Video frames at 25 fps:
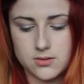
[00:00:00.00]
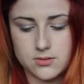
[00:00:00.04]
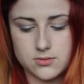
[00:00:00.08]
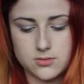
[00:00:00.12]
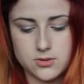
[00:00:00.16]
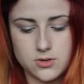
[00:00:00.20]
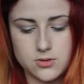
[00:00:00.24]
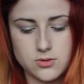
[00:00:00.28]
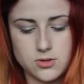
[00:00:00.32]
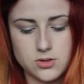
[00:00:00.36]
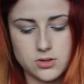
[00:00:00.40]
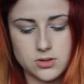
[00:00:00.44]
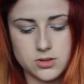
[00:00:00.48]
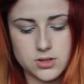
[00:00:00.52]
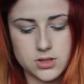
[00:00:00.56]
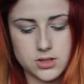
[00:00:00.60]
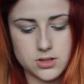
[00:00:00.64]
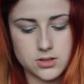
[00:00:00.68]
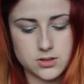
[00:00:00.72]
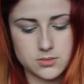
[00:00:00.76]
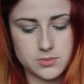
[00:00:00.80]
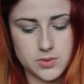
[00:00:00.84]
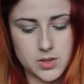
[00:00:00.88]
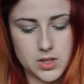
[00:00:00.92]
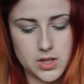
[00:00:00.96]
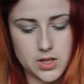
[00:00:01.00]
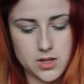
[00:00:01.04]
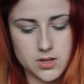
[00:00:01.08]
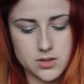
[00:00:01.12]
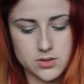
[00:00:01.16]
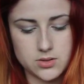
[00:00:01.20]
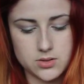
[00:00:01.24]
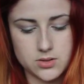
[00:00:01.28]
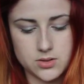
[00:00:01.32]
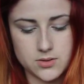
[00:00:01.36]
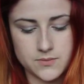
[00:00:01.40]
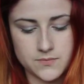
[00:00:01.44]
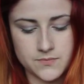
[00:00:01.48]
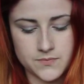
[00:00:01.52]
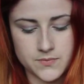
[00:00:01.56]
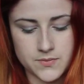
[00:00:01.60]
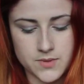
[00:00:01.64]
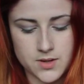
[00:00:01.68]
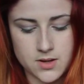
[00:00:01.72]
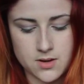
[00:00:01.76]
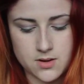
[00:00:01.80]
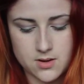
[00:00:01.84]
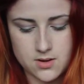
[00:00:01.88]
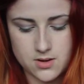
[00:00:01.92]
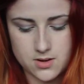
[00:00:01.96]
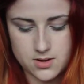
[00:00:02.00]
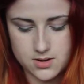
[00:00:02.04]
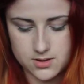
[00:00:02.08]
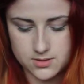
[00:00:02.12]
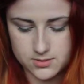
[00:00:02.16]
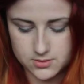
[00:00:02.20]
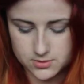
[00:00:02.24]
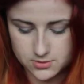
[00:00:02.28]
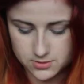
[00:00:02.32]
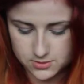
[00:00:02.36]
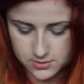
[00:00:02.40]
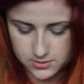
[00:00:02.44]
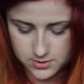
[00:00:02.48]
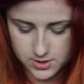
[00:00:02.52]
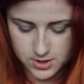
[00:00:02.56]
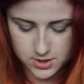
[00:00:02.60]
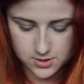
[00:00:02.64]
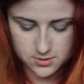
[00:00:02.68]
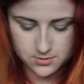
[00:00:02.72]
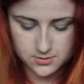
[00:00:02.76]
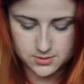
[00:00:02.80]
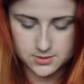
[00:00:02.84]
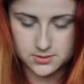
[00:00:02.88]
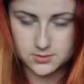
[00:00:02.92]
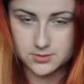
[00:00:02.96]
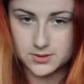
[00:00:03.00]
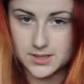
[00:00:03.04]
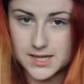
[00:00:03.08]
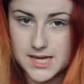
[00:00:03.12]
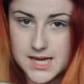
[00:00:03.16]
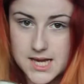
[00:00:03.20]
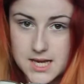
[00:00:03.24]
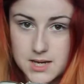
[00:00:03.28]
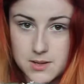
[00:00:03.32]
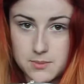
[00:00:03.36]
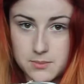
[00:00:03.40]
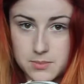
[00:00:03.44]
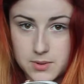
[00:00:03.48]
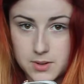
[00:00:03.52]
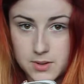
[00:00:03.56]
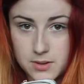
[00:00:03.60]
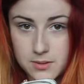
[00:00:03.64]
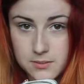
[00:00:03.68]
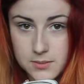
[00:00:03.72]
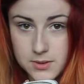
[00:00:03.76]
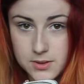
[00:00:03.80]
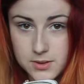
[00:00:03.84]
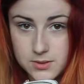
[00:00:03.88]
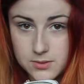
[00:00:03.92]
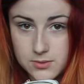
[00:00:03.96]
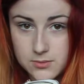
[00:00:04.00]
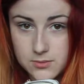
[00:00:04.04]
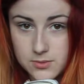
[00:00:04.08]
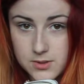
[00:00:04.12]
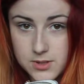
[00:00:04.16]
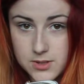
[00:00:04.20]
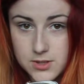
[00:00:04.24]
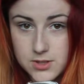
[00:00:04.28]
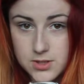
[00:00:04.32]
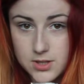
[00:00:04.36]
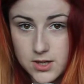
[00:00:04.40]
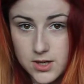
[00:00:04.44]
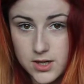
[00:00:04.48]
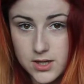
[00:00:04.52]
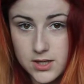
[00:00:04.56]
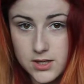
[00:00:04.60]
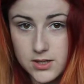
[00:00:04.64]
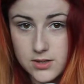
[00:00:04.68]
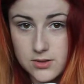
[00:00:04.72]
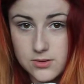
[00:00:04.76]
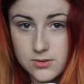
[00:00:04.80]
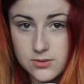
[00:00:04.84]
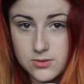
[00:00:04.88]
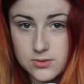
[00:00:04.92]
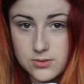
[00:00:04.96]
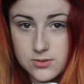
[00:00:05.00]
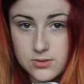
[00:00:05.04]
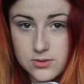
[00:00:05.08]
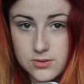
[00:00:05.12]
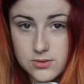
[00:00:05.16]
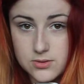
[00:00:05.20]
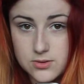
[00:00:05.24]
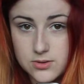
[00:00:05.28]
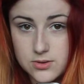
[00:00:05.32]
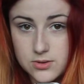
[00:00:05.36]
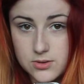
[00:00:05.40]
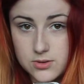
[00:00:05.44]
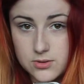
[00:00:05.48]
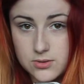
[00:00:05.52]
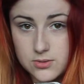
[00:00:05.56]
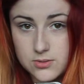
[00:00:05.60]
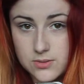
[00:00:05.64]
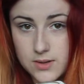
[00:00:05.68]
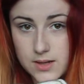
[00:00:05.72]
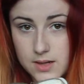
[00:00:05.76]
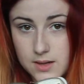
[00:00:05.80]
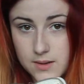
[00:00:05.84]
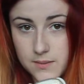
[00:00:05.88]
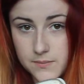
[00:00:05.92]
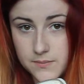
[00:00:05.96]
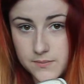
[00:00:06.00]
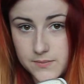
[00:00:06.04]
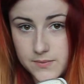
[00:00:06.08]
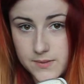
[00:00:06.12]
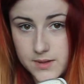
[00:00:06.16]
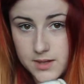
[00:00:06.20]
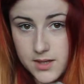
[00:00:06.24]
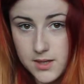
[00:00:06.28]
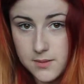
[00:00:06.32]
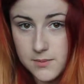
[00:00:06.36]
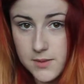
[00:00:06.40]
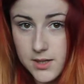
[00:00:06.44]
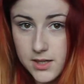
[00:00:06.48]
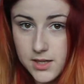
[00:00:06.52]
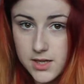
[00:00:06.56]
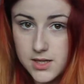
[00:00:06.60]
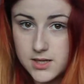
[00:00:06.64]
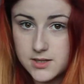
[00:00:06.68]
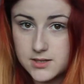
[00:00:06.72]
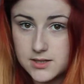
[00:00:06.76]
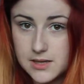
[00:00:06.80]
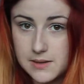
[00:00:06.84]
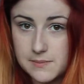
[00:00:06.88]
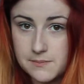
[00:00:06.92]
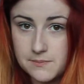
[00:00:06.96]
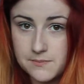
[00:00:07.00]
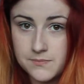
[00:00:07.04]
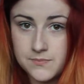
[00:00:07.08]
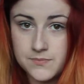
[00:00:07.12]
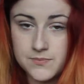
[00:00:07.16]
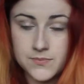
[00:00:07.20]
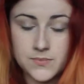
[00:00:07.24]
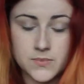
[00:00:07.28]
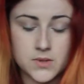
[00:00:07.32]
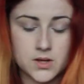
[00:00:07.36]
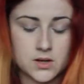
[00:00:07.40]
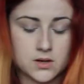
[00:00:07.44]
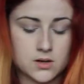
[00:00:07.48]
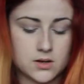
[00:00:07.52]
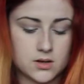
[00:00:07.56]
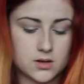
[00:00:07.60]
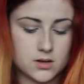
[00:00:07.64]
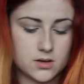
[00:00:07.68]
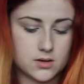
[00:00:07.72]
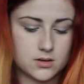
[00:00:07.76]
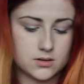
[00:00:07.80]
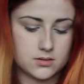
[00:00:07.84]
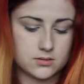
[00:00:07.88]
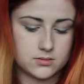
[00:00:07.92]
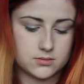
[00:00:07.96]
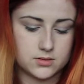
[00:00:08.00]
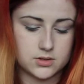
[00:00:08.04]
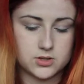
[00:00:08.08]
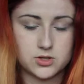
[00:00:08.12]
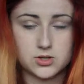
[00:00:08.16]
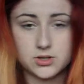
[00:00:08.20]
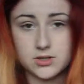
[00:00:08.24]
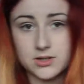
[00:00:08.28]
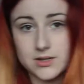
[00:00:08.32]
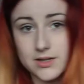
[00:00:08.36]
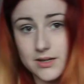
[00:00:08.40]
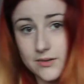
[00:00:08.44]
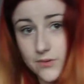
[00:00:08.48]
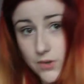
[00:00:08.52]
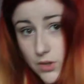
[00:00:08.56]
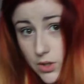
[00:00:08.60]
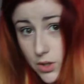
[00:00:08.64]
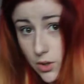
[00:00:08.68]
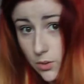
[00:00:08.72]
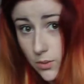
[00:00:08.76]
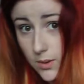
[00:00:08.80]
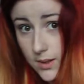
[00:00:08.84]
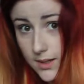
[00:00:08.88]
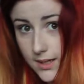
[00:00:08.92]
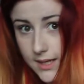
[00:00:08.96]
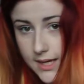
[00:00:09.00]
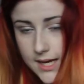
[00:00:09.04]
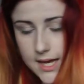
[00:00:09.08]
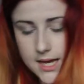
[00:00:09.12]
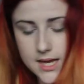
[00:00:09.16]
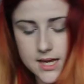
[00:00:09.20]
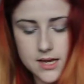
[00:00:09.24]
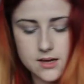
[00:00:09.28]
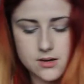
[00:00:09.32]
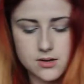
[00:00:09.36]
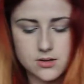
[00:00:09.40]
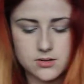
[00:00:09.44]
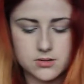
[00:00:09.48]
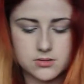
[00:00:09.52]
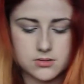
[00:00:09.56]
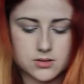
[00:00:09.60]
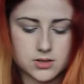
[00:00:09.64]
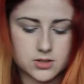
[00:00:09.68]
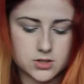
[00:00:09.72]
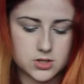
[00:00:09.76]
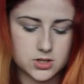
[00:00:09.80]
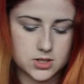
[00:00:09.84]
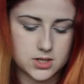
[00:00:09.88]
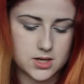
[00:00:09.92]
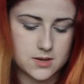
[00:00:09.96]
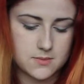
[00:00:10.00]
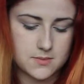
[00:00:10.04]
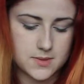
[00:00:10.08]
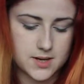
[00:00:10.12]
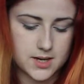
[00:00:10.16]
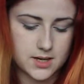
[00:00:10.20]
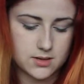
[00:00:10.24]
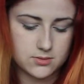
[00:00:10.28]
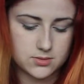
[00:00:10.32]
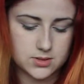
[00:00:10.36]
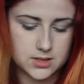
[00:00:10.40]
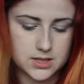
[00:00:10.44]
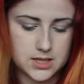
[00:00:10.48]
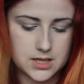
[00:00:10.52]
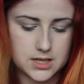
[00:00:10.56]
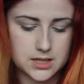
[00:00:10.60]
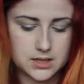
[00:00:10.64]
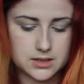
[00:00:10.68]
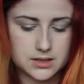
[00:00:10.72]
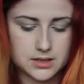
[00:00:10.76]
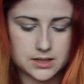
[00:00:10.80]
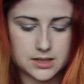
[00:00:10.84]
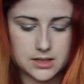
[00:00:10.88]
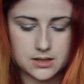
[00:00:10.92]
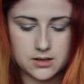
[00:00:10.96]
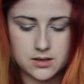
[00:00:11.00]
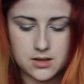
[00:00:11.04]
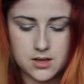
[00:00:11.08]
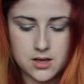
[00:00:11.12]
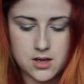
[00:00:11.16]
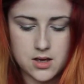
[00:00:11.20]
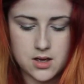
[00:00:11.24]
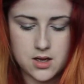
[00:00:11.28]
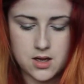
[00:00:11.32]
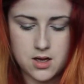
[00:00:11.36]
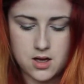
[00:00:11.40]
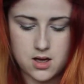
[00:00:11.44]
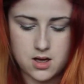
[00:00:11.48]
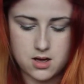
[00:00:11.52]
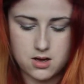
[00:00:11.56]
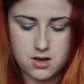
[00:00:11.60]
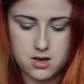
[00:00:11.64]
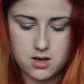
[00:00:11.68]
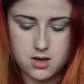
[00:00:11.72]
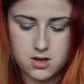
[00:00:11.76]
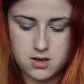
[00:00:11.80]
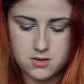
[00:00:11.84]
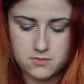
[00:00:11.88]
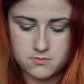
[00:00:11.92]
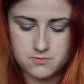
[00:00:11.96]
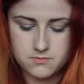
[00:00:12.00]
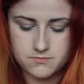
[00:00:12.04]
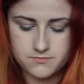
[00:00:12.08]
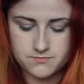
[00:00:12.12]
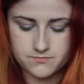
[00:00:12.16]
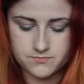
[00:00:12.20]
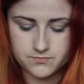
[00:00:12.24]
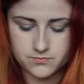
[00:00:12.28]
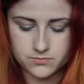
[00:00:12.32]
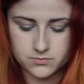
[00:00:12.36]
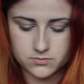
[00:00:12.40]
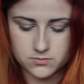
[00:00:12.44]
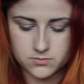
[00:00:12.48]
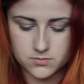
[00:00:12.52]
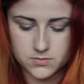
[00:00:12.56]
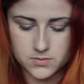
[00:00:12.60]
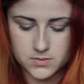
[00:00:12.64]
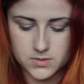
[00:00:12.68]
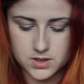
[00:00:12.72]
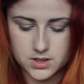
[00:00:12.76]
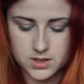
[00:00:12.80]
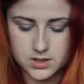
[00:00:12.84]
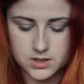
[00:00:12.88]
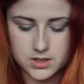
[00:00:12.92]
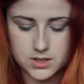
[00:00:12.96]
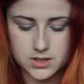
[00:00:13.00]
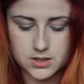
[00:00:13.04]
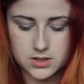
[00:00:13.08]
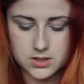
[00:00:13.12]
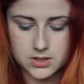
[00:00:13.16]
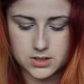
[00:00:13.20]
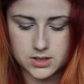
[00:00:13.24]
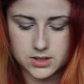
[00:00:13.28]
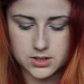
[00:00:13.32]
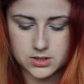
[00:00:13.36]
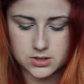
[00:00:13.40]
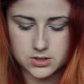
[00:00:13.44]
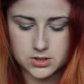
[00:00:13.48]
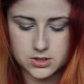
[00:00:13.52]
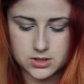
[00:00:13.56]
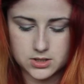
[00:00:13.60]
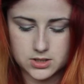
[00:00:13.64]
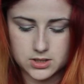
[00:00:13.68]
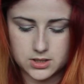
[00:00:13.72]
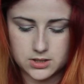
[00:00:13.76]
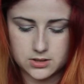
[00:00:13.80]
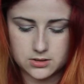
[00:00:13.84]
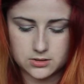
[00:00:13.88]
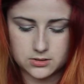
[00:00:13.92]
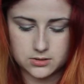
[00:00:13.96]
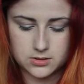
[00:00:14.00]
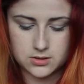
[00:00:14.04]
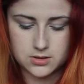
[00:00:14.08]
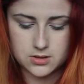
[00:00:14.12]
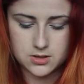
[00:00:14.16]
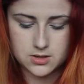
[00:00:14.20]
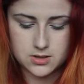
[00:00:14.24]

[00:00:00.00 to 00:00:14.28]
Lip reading: don't use it as a purse. It's got a cute little key compartment which I use to keep my keys in. As you can see, I've only got one key. I just keep my house key in there. On the other side is just a little